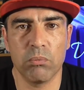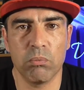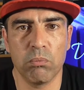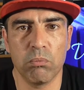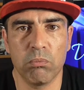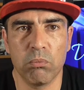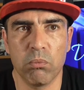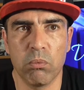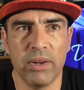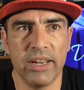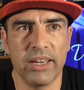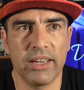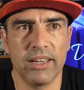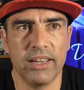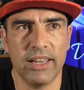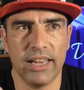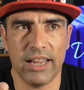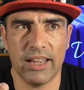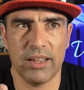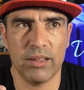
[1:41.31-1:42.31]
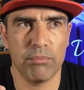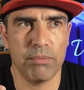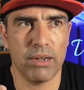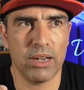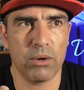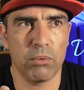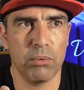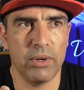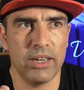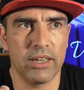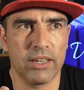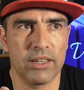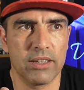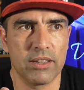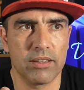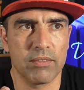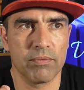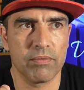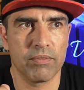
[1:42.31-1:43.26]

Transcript: About a week.